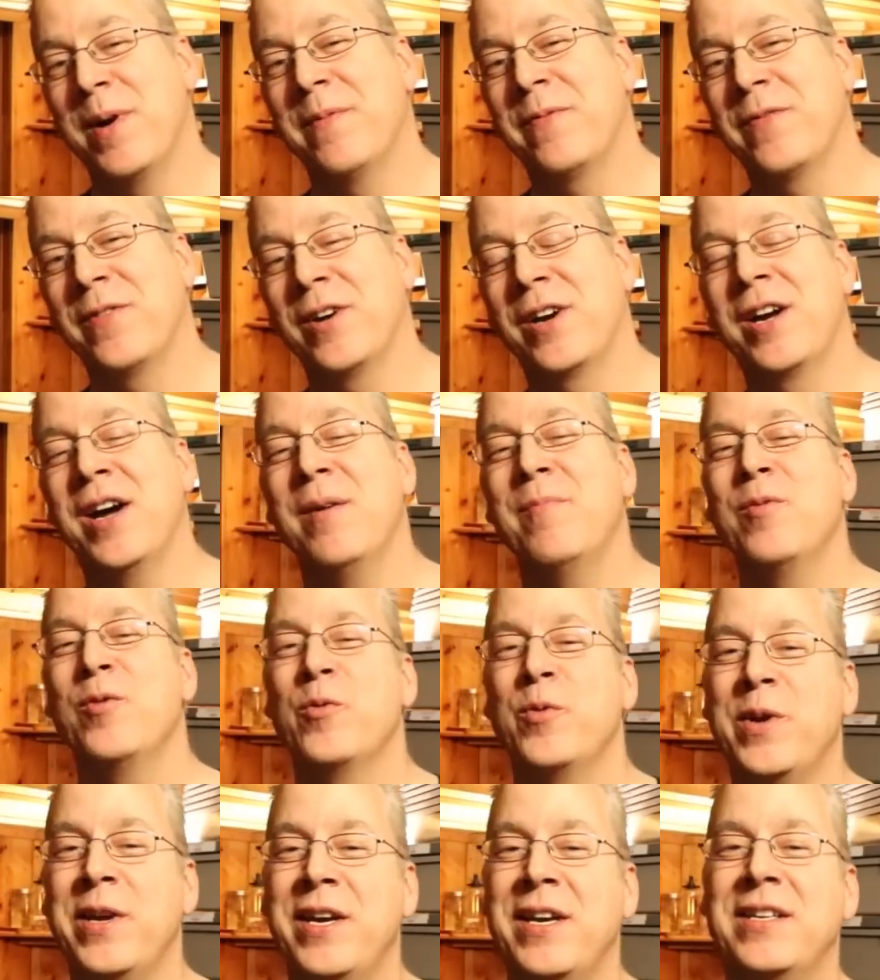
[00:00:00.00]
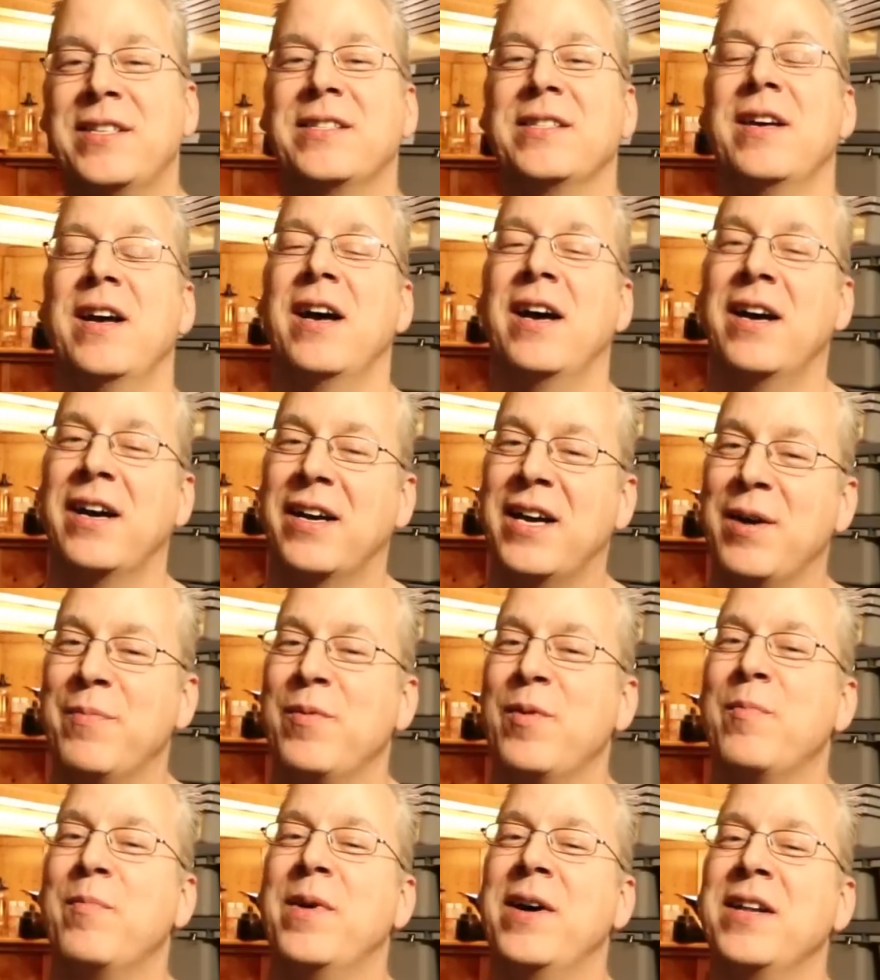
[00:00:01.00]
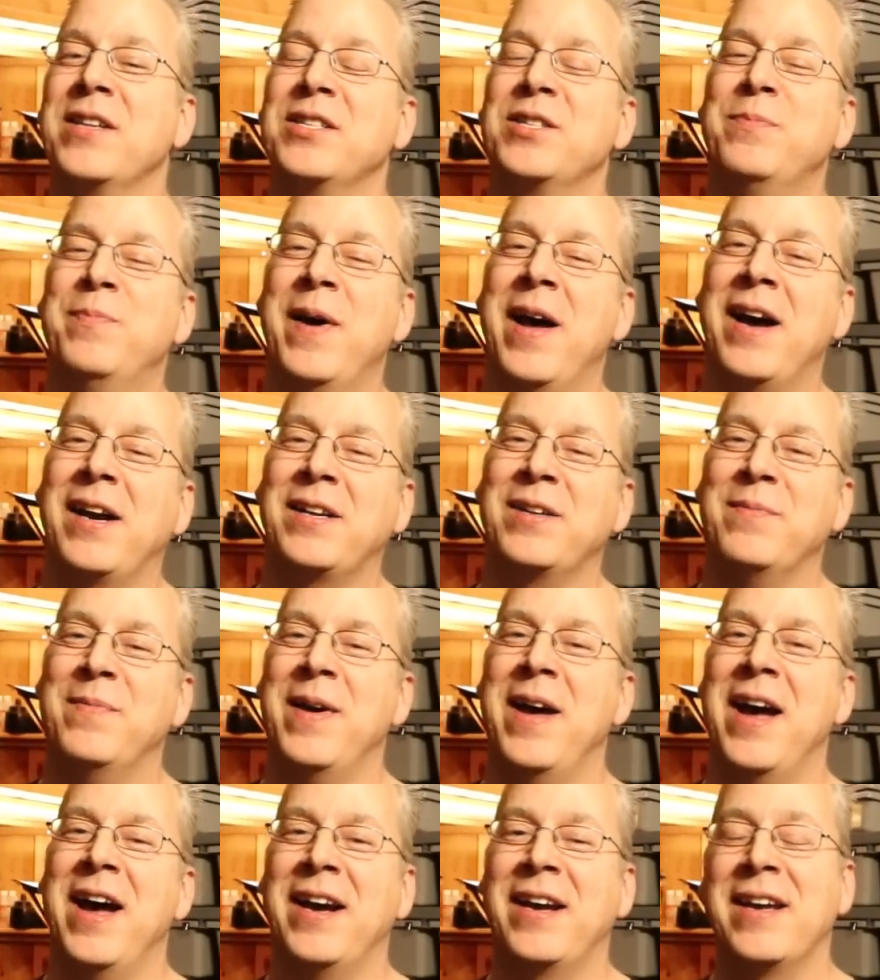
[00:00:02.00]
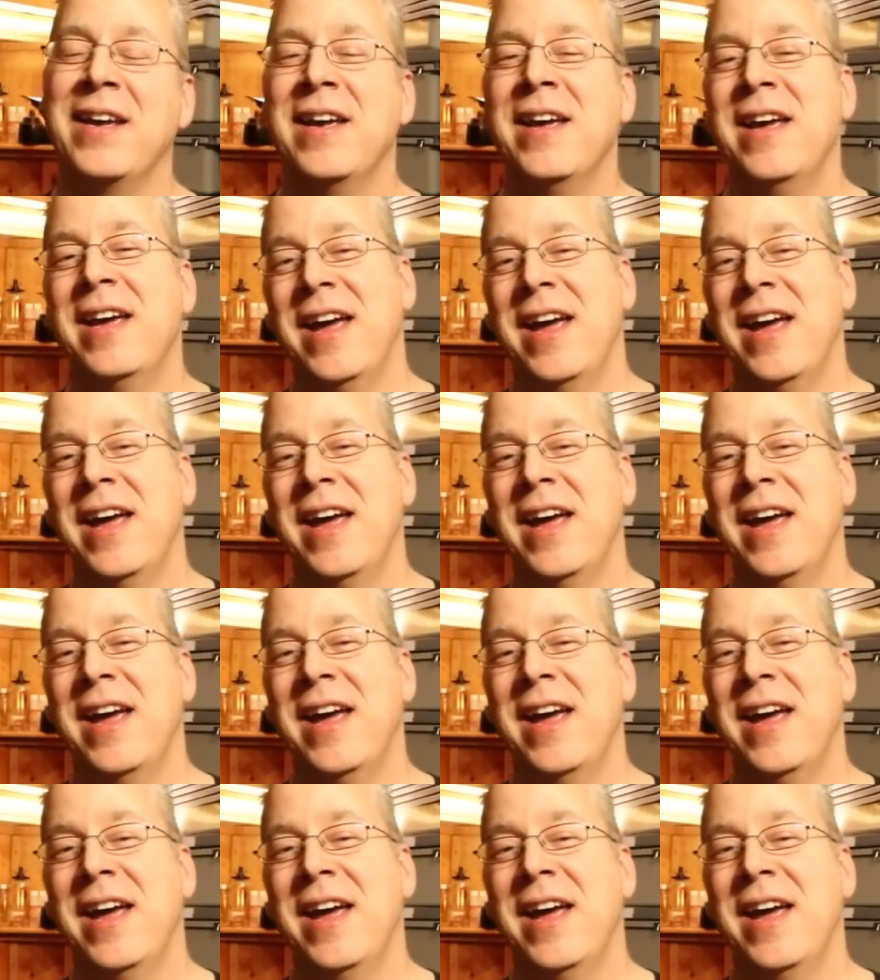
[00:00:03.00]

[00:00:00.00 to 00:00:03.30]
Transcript: for a couple weeks, a couple months back to back,